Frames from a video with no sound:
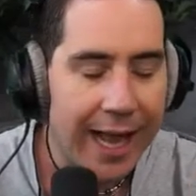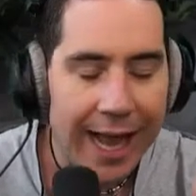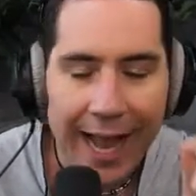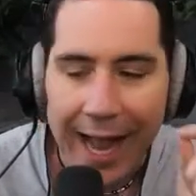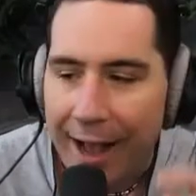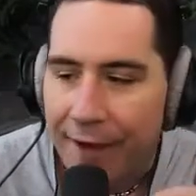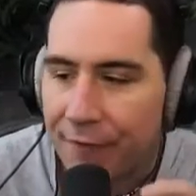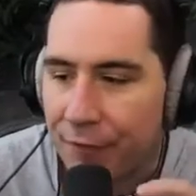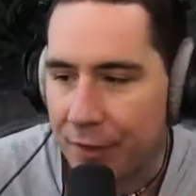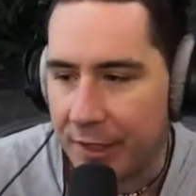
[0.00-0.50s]

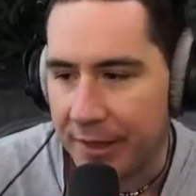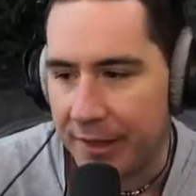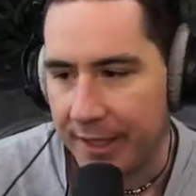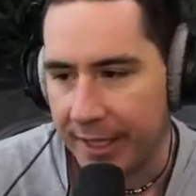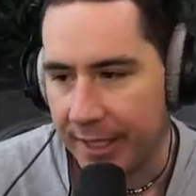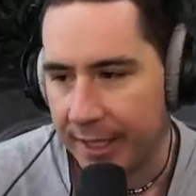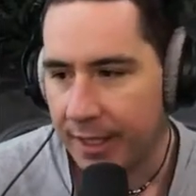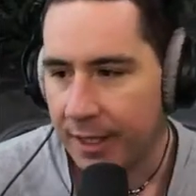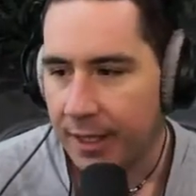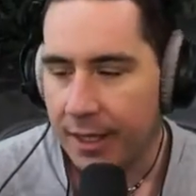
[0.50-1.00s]

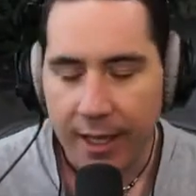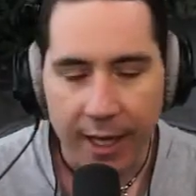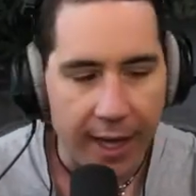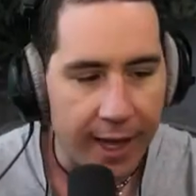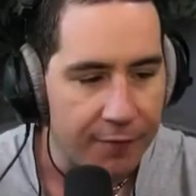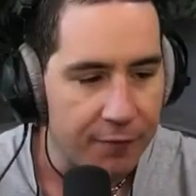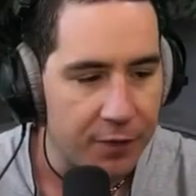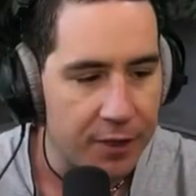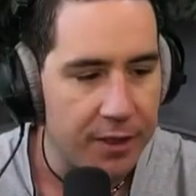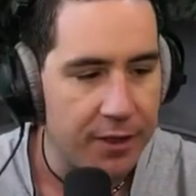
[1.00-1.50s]
Everything
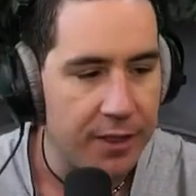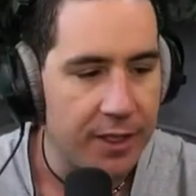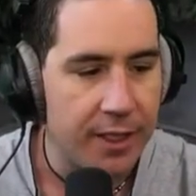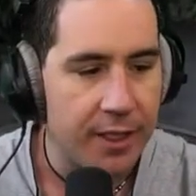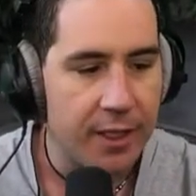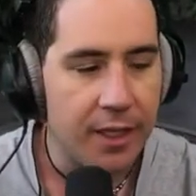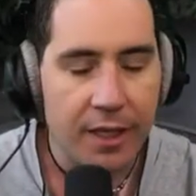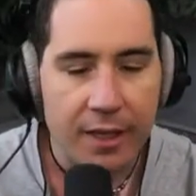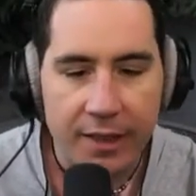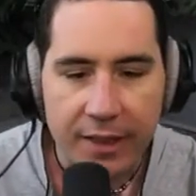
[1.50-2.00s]

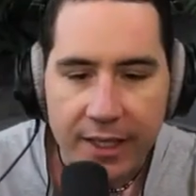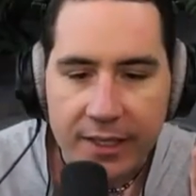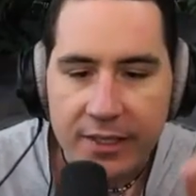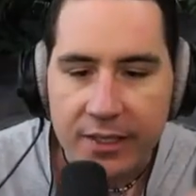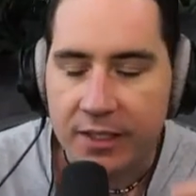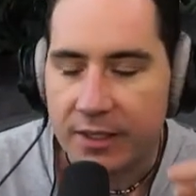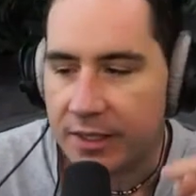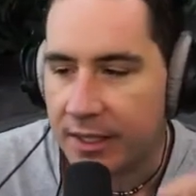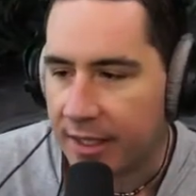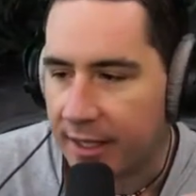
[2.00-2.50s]
everything. This
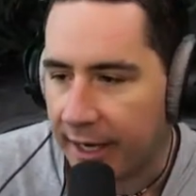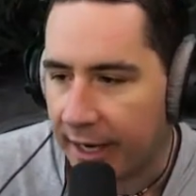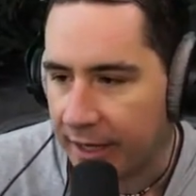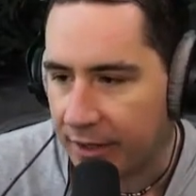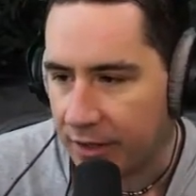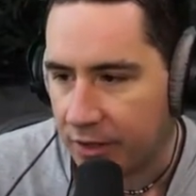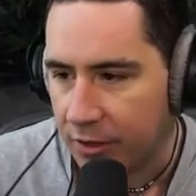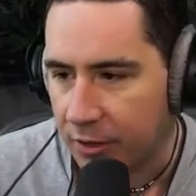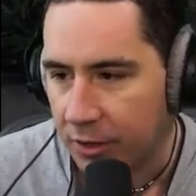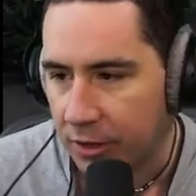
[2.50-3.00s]
is the kind
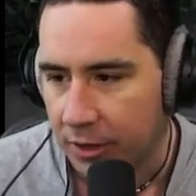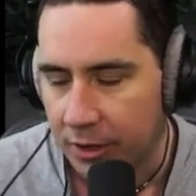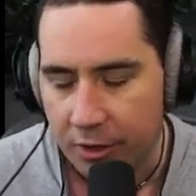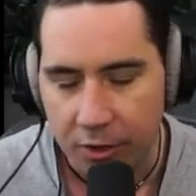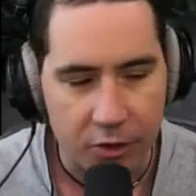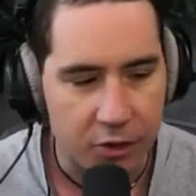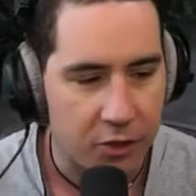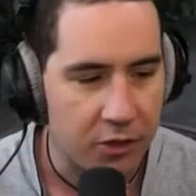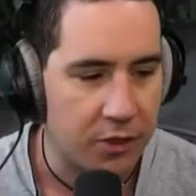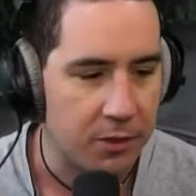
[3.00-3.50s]
of studio that
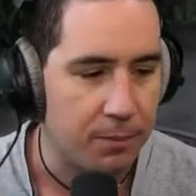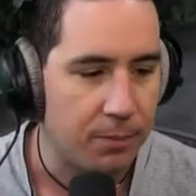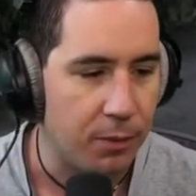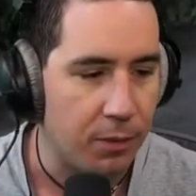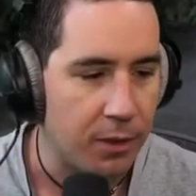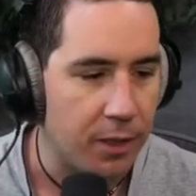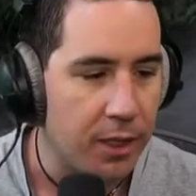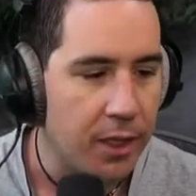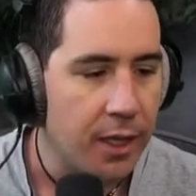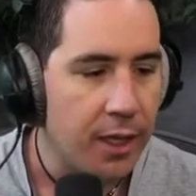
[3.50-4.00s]
you should
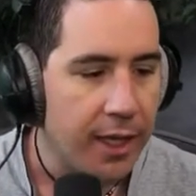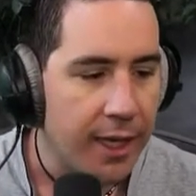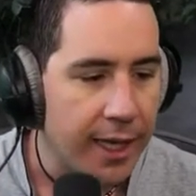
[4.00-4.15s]
support.